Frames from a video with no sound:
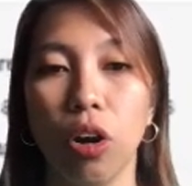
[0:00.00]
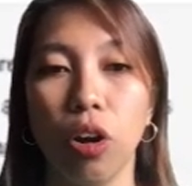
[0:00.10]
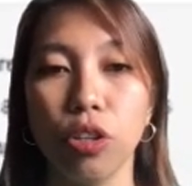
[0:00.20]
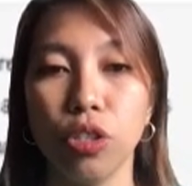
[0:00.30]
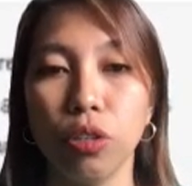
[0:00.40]

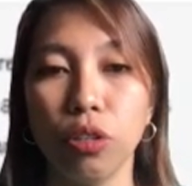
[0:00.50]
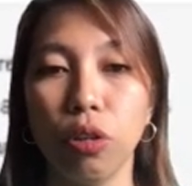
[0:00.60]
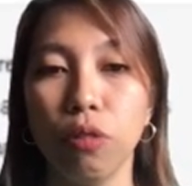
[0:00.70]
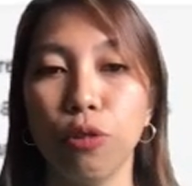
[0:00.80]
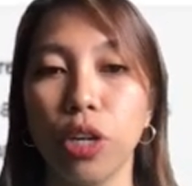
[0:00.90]
Also,
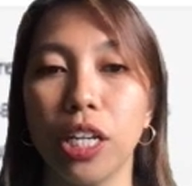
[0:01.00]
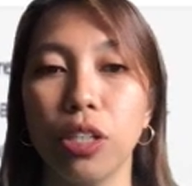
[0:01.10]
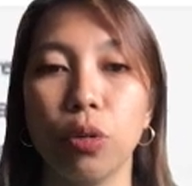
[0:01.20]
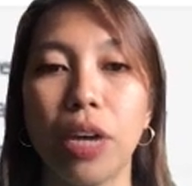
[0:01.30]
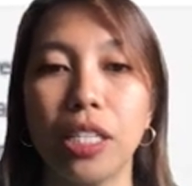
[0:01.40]
don't
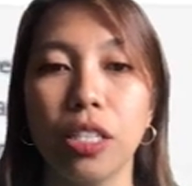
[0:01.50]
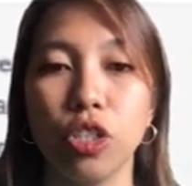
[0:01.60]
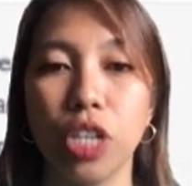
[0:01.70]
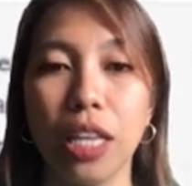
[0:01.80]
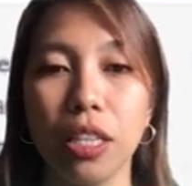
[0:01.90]
forget to ask
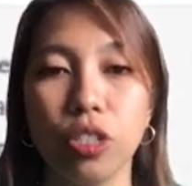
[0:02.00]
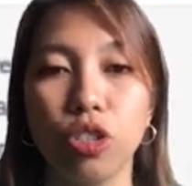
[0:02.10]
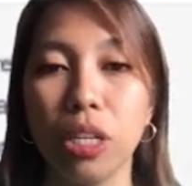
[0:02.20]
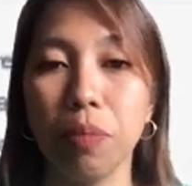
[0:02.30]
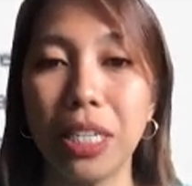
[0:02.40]

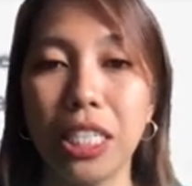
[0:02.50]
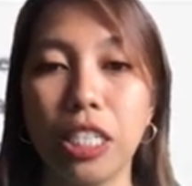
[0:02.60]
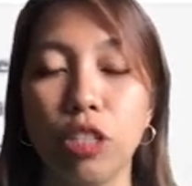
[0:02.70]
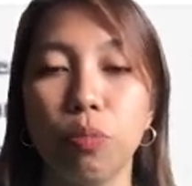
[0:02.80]
ChatGPT